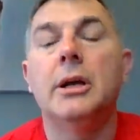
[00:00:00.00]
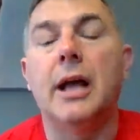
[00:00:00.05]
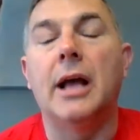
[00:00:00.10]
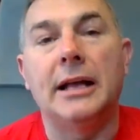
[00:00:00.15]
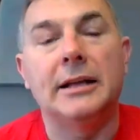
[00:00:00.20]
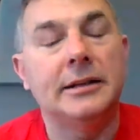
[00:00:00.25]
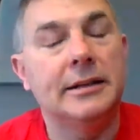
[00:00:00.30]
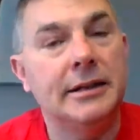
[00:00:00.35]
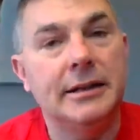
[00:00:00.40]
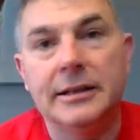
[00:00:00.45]

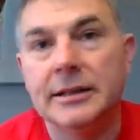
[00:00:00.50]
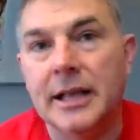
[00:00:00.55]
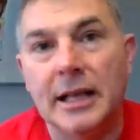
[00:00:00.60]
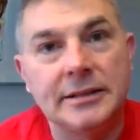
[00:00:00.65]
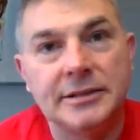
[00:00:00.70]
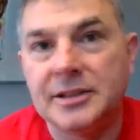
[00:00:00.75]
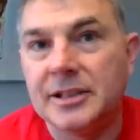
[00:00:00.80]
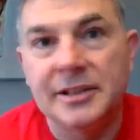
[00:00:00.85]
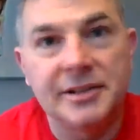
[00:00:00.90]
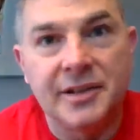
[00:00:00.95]
Uh,
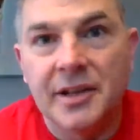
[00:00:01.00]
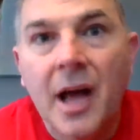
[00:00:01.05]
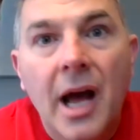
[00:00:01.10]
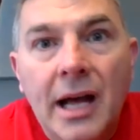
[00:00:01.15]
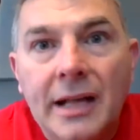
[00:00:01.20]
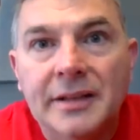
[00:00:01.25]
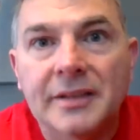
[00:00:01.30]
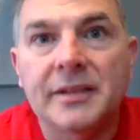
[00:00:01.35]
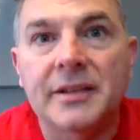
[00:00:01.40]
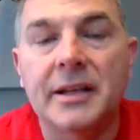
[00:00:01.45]
it's just
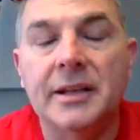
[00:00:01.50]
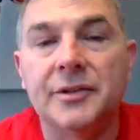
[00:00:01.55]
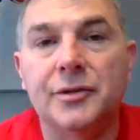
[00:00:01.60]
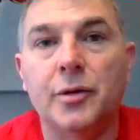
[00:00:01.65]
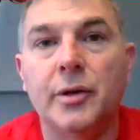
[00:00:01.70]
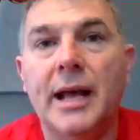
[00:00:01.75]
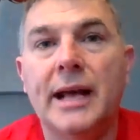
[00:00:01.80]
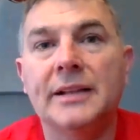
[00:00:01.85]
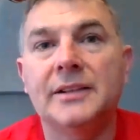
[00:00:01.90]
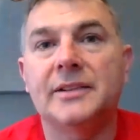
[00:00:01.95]
nuts. And
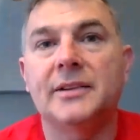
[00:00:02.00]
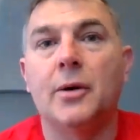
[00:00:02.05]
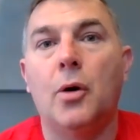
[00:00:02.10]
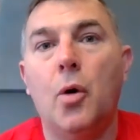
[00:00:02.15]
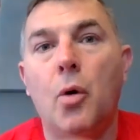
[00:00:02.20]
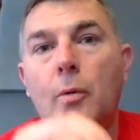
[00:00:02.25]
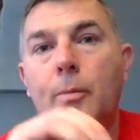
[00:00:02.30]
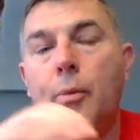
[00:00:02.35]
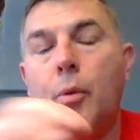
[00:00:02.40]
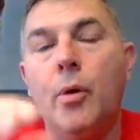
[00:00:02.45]
so that's the
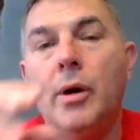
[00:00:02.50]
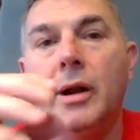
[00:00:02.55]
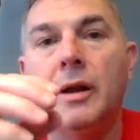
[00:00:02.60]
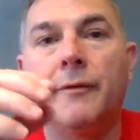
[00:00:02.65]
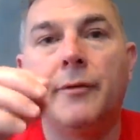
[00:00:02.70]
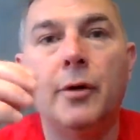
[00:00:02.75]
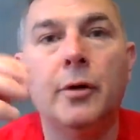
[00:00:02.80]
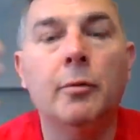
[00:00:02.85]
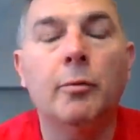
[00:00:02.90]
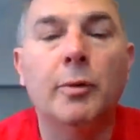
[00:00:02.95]
whole point.
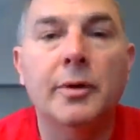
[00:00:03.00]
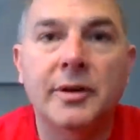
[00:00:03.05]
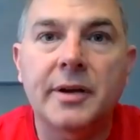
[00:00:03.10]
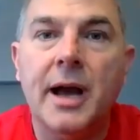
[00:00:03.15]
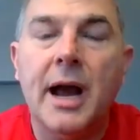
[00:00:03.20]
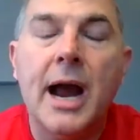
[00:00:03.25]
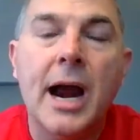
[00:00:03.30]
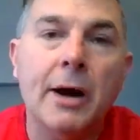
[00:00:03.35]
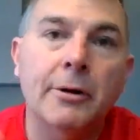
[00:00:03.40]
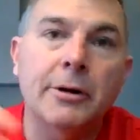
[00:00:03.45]
If you're
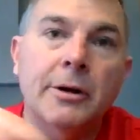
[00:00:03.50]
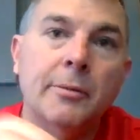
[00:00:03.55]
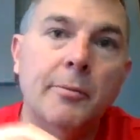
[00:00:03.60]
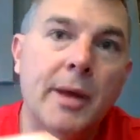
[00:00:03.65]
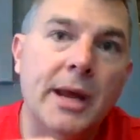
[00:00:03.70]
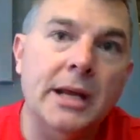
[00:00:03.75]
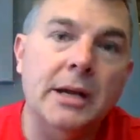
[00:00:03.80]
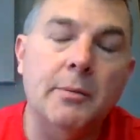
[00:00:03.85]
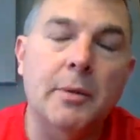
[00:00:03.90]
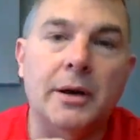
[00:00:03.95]
retired and you're
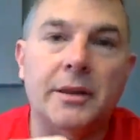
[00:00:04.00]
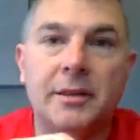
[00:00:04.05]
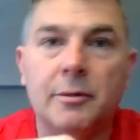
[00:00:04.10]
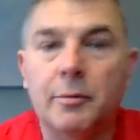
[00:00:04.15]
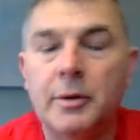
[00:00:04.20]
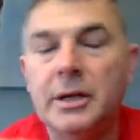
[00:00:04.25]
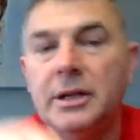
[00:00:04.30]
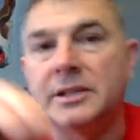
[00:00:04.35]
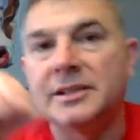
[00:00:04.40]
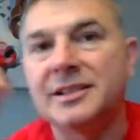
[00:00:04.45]
making about
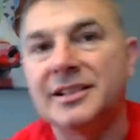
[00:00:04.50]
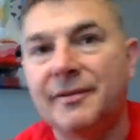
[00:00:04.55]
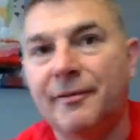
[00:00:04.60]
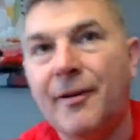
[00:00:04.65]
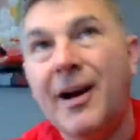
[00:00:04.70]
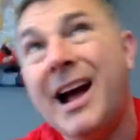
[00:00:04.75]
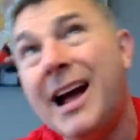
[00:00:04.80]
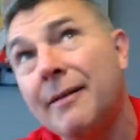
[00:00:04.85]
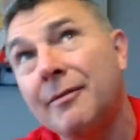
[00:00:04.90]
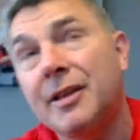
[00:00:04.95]
three to
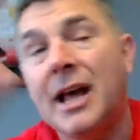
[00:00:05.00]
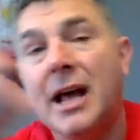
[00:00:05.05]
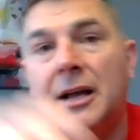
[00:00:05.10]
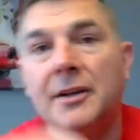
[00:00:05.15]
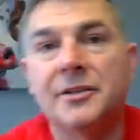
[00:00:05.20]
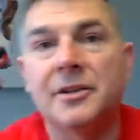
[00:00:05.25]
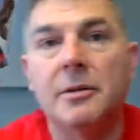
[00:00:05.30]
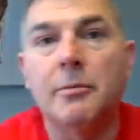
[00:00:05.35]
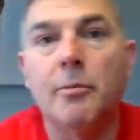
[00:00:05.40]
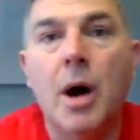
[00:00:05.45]
five
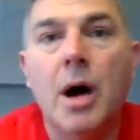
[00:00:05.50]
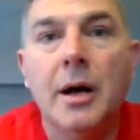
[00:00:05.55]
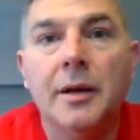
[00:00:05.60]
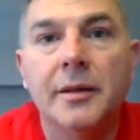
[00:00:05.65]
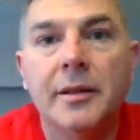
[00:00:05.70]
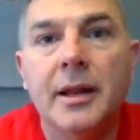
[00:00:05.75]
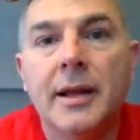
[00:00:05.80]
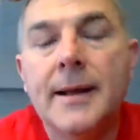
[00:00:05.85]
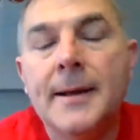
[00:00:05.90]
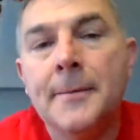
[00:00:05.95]
thousand a month,
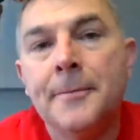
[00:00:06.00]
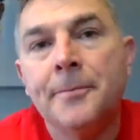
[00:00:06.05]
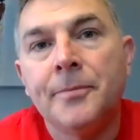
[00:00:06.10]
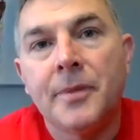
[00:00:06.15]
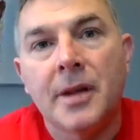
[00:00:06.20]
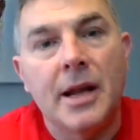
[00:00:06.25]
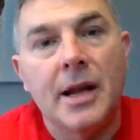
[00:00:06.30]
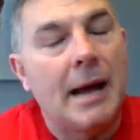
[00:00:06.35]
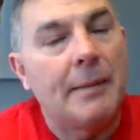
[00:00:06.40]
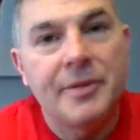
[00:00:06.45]

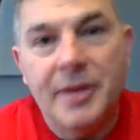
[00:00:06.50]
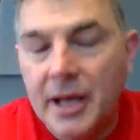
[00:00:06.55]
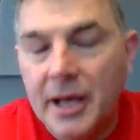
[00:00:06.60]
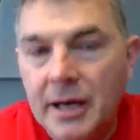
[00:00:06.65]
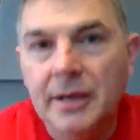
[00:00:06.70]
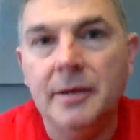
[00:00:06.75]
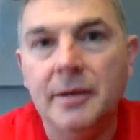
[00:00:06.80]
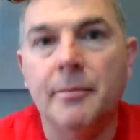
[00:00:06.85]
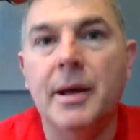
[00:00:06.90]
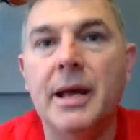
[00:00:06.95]
I'm telling
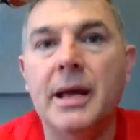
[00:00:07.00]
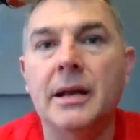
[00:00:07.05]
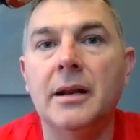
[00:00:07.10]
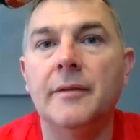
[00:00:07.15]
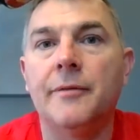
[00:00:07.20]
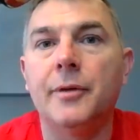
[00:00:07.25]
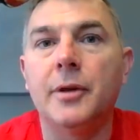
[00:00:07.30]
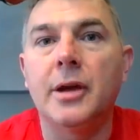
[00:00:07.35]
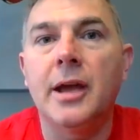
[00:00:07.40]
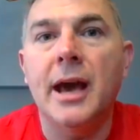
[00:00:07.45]
you, man, if
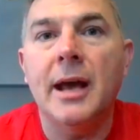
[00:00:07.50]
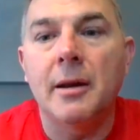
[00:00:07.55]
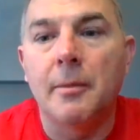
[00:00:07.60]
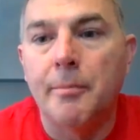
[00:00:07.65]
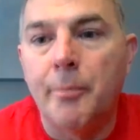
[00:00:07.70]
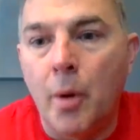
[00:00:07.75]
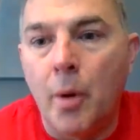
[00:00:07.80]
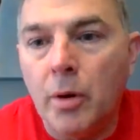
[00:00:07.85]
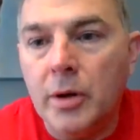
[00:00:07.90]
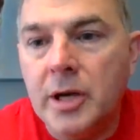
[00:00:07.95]
you got a
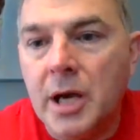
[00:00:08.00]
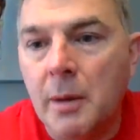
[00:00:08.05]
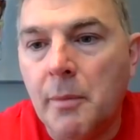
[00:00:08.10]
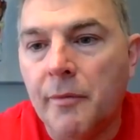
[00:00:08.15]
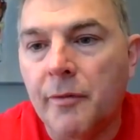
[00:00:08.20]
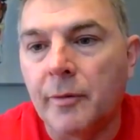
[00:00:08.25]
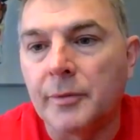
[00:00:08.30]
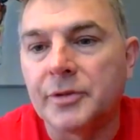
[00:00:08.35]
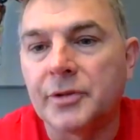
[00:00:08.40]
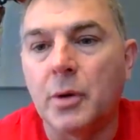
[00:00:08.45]
bulk coming
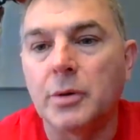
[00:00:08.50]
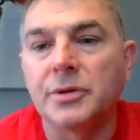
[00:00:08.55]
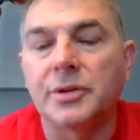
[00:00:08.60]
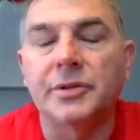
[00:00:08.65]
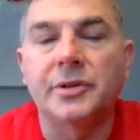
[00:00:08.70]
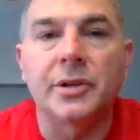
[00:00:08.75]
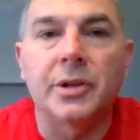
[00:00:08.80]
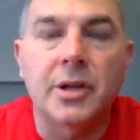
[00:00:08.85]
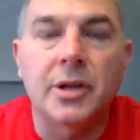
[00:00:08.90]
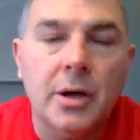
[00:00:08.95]
from Social
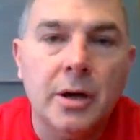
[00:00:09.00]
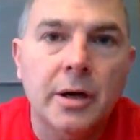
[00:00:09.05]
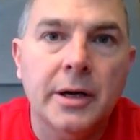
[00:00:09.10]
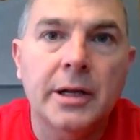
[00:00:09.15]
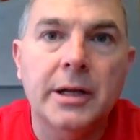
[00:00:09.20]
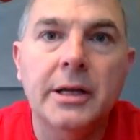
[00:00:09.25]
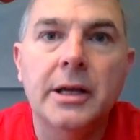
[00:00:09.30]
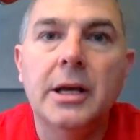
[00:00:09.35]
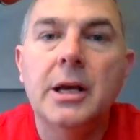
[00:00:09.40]
Security,